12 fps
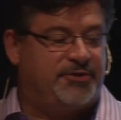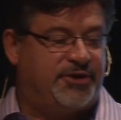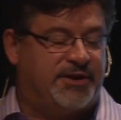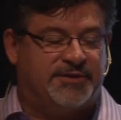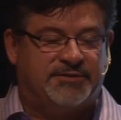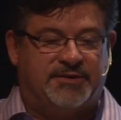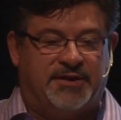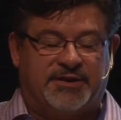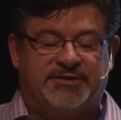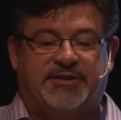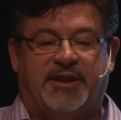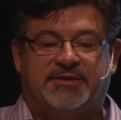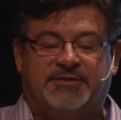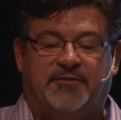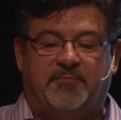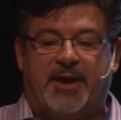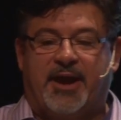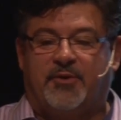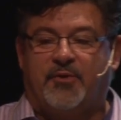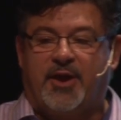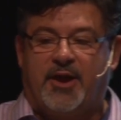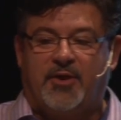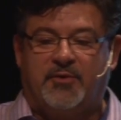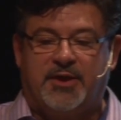She has an extensive
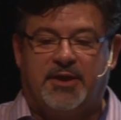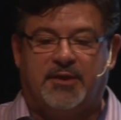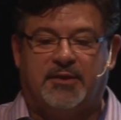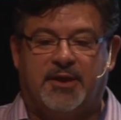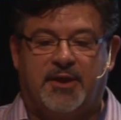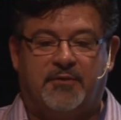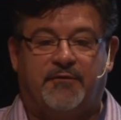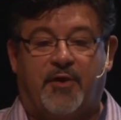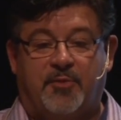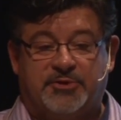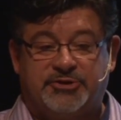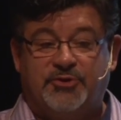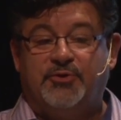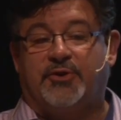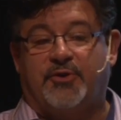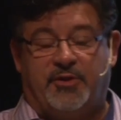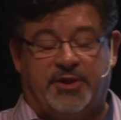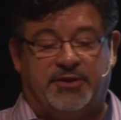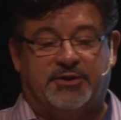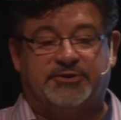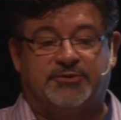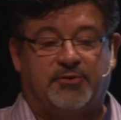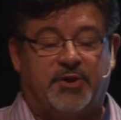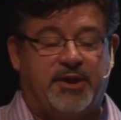background in the pharmaceutical
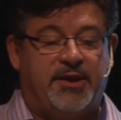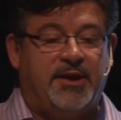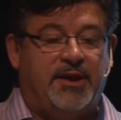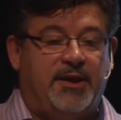industry